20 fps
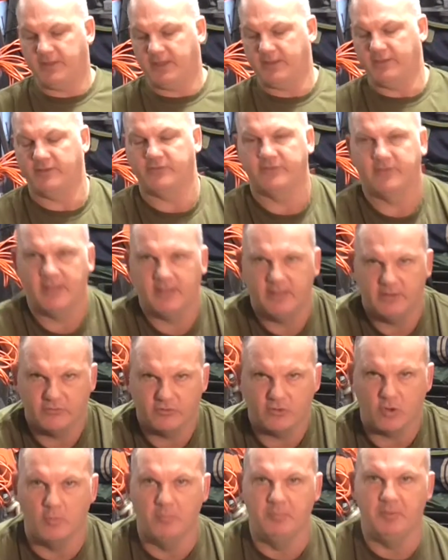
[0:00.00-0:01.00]
This is
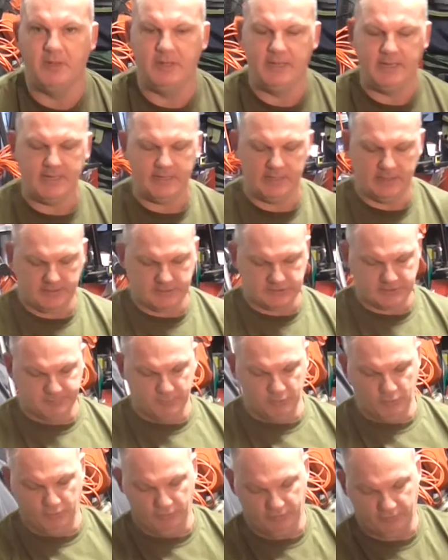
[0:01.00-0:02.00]
completely
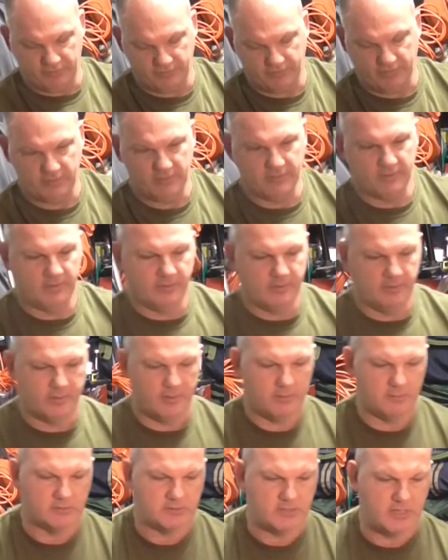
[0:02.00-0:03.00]
smooth.
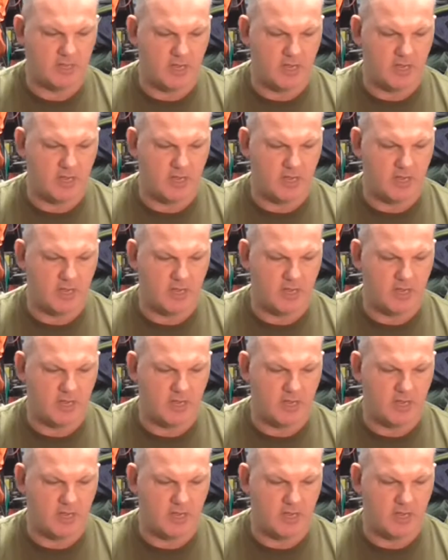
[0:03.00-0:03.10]
There is